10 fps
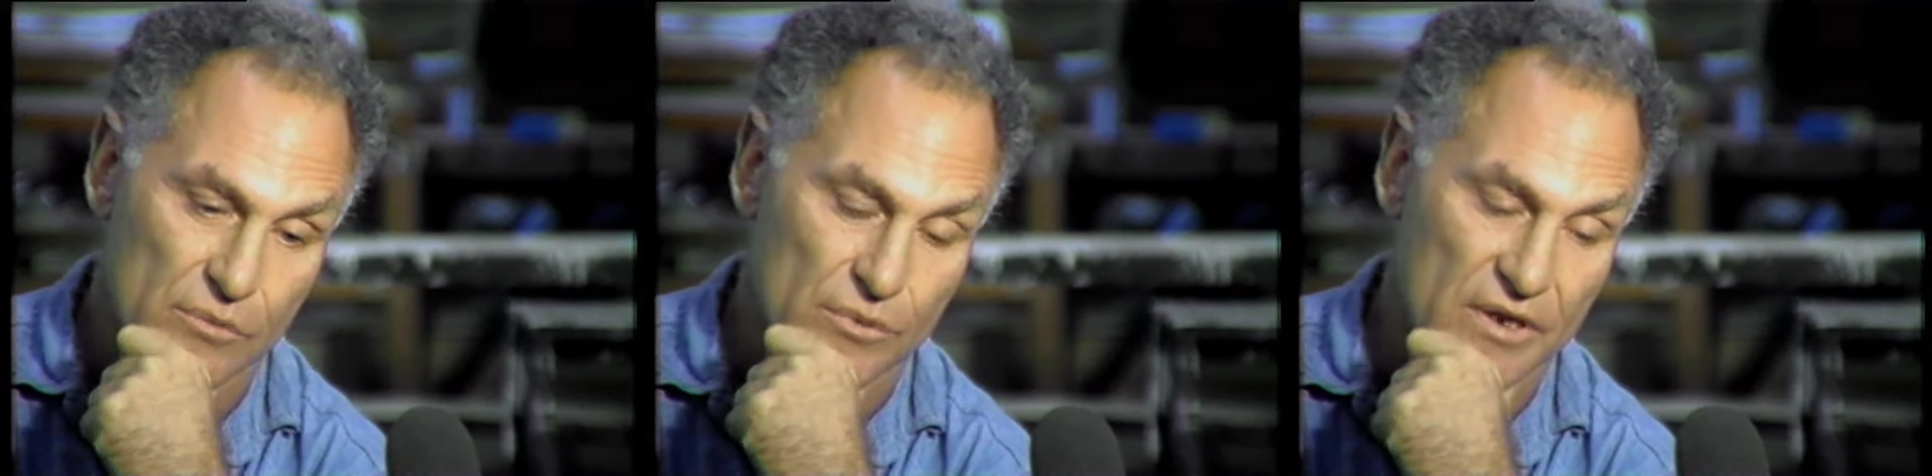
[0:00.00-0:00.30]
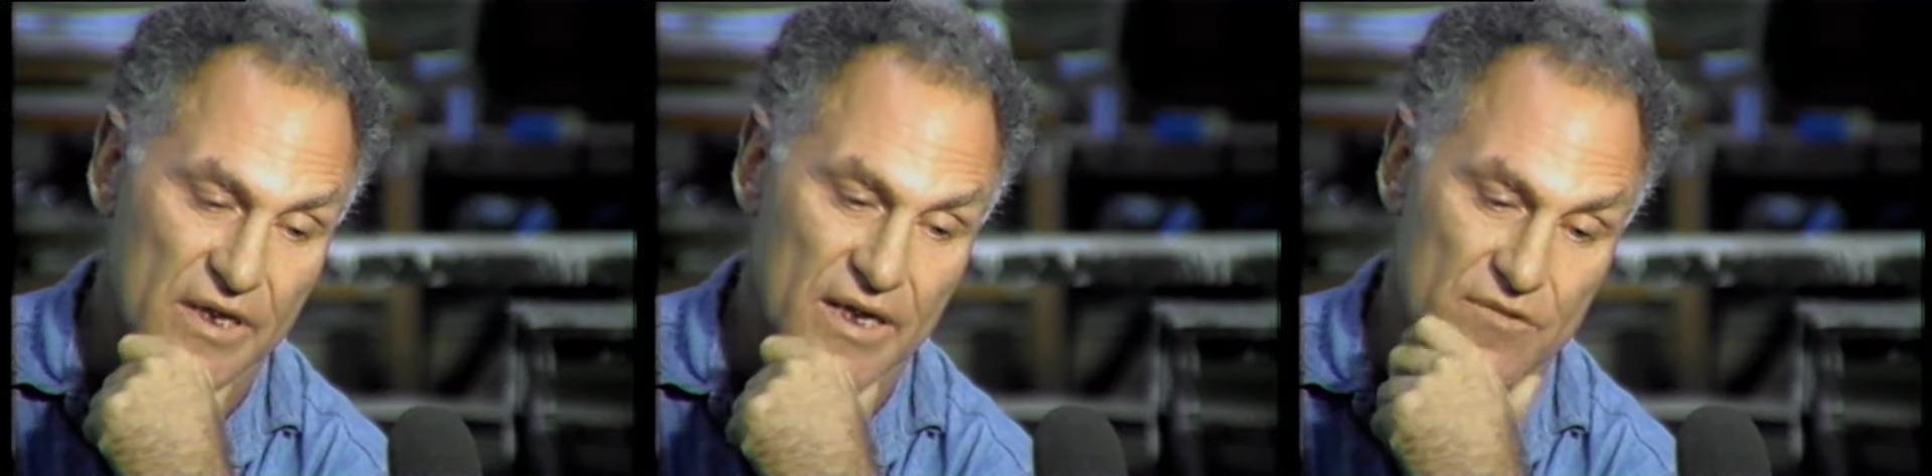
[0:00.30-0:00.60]

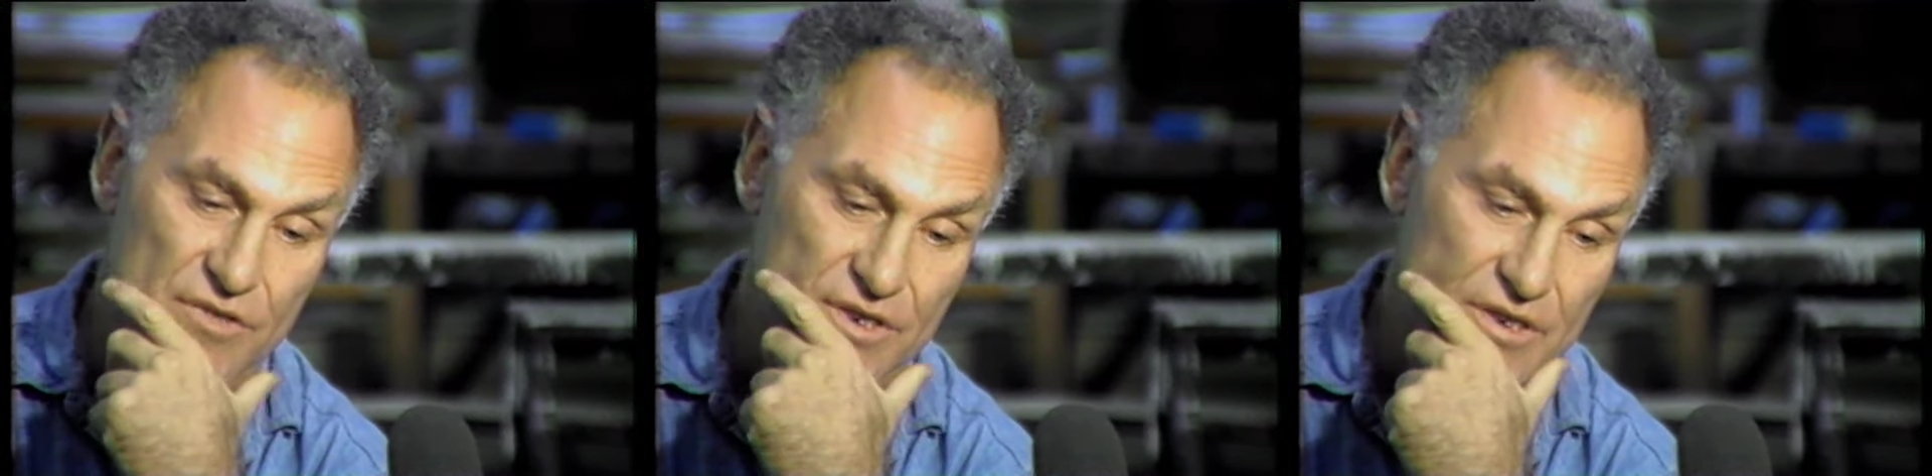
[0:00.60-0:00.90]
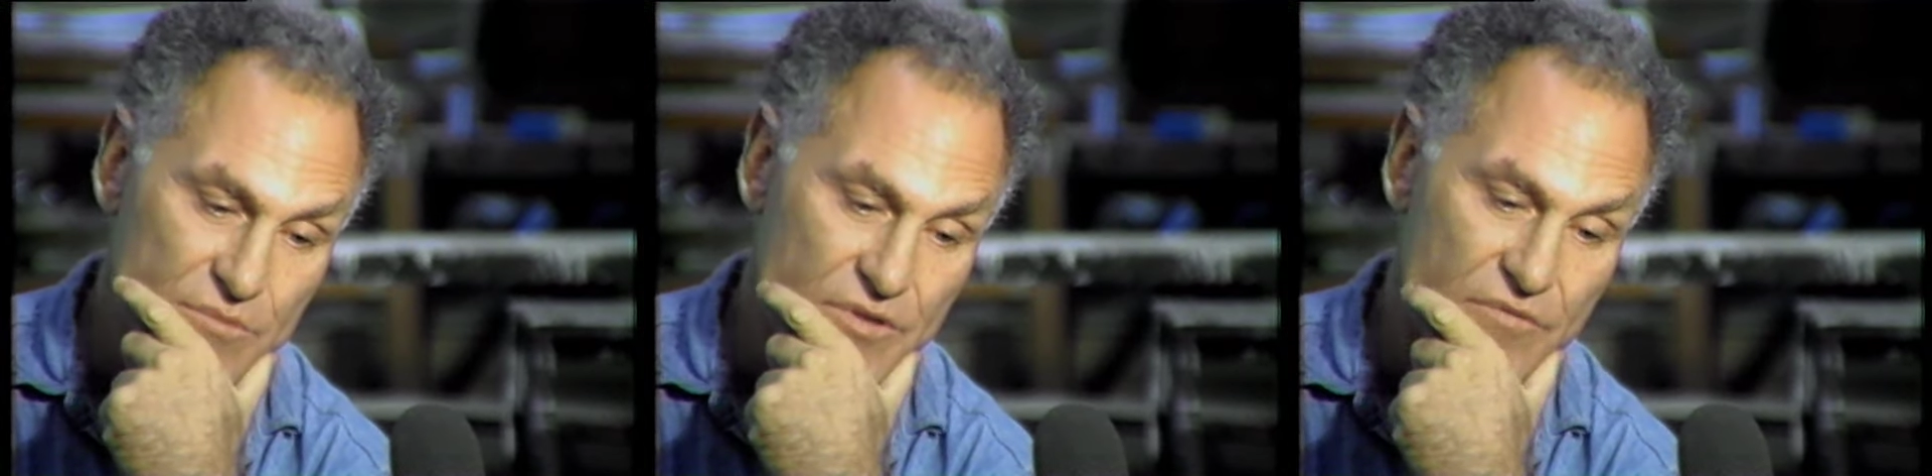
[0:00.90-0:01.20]
really have to
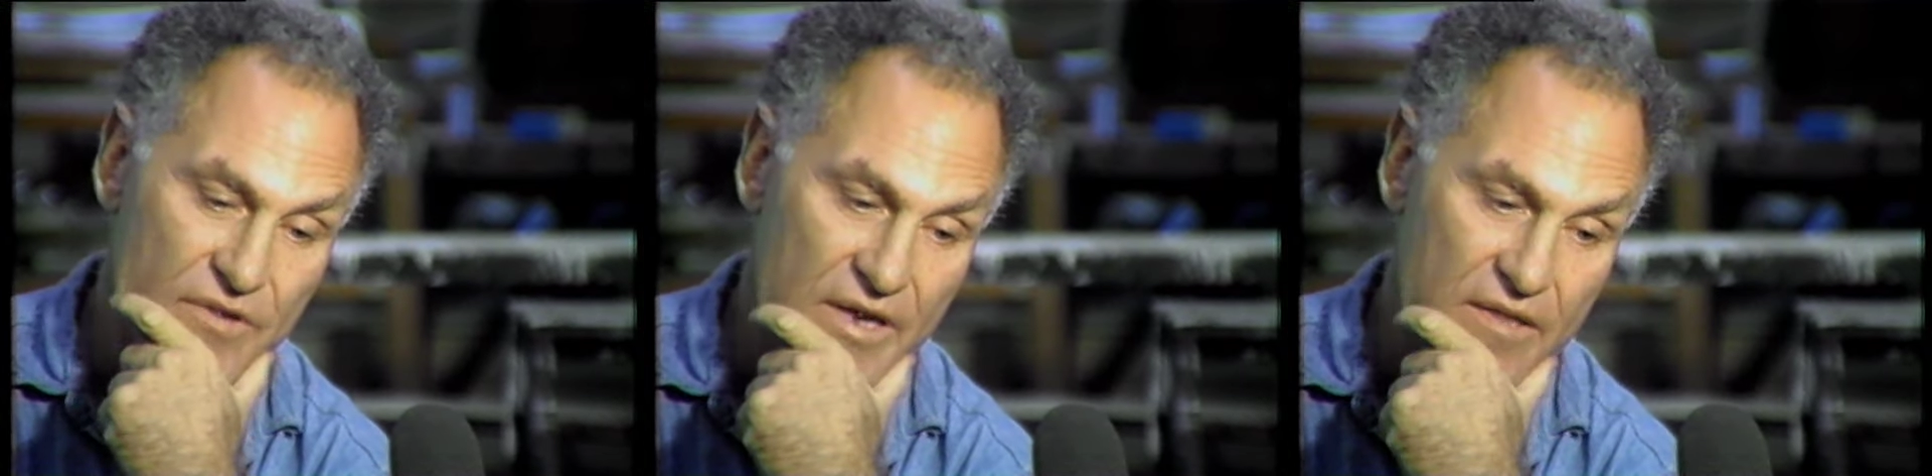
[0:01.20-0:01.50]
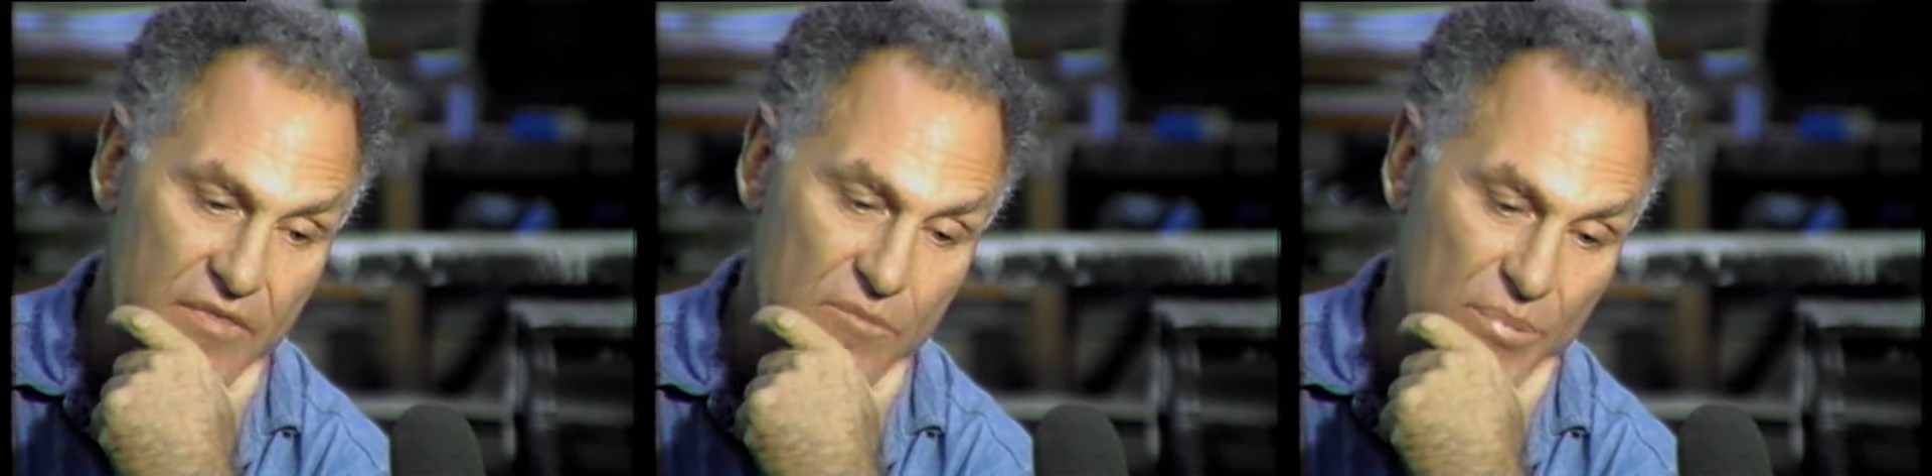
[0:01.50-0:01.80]
deal with the fact
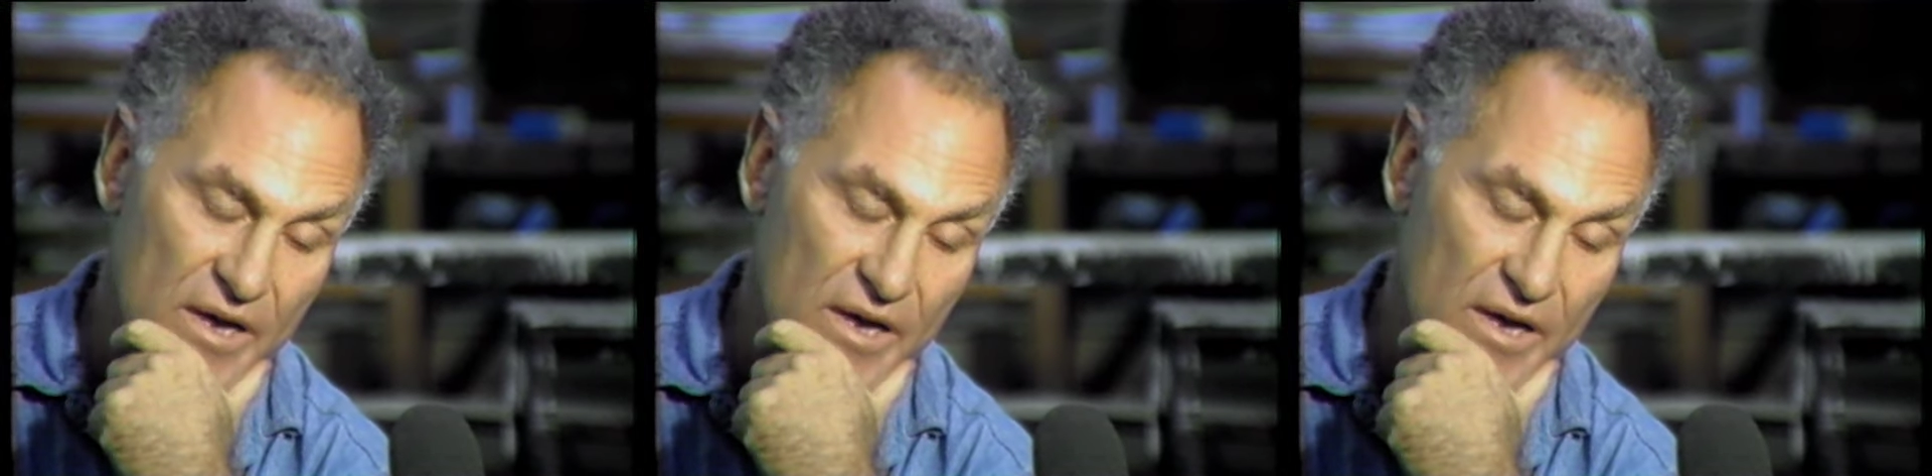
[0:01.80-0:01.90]
that the